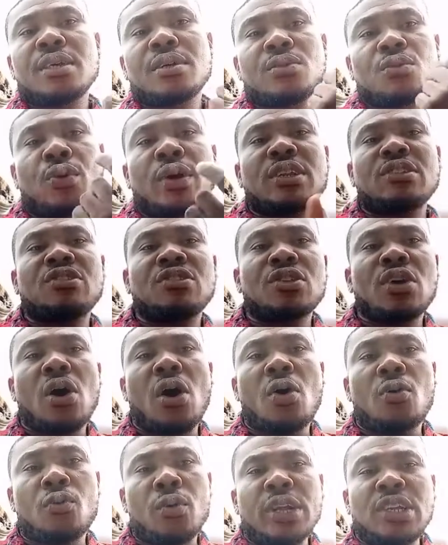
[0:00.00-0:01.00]
when it's
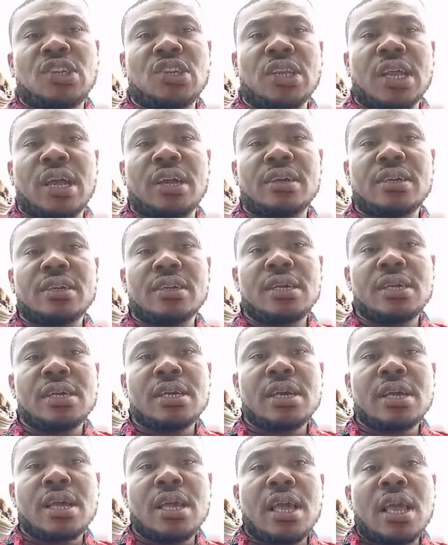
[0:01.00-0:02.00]
not original.
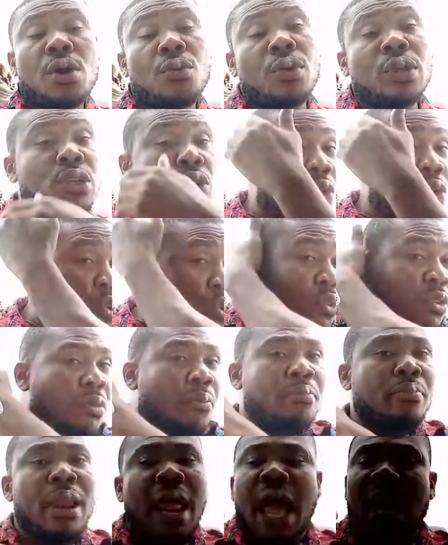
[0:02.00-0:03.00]
When you use a
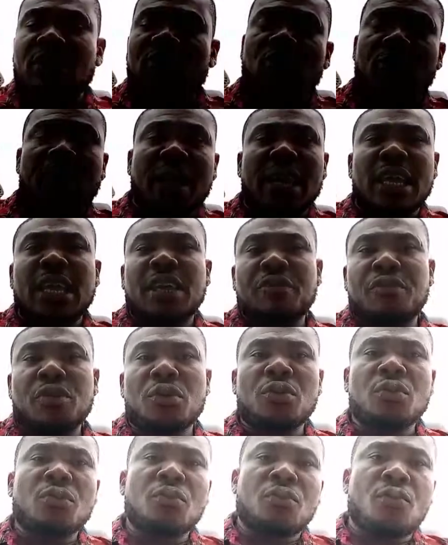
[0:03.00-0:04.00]
black soap and it giving
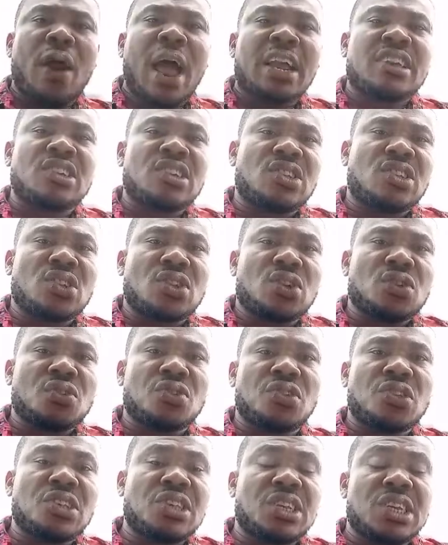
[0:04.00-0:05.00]
you rashes on your
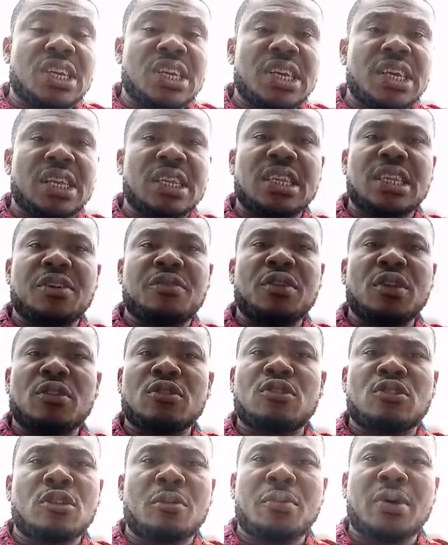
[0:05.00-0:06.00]
skin, giving you
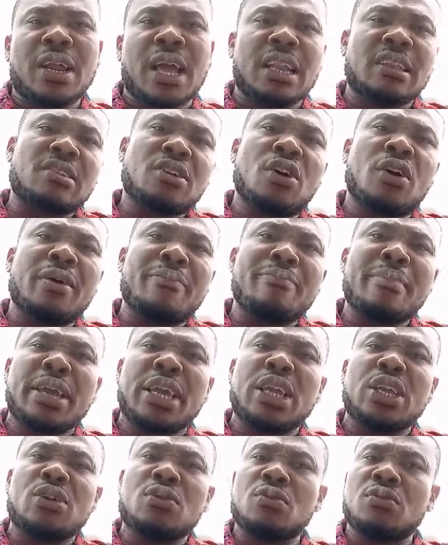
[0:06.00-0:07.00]
some of that, or
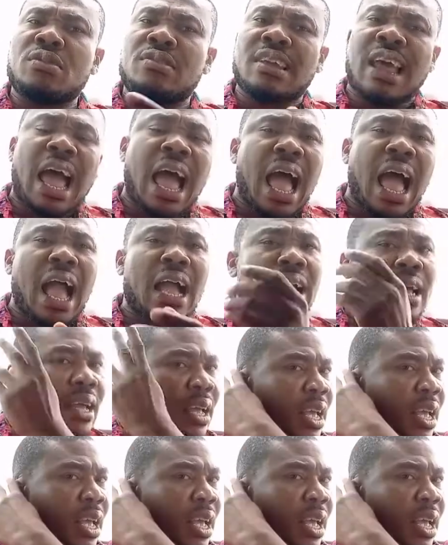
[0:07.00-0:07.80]
making you dark